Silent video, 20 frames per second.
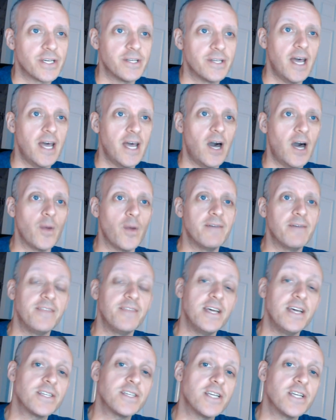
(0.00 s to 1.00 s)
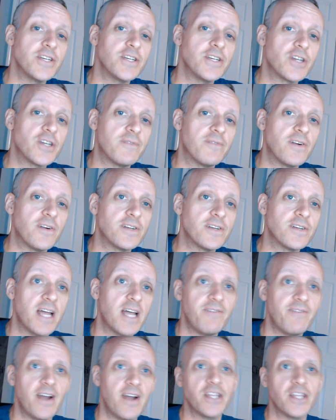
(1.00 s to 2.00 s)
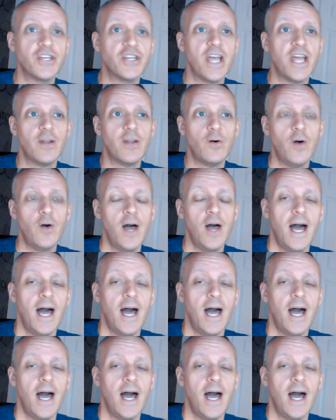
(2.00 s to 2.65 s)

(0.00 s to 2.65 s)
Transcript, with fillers: Now, if this is your first time finding the channel,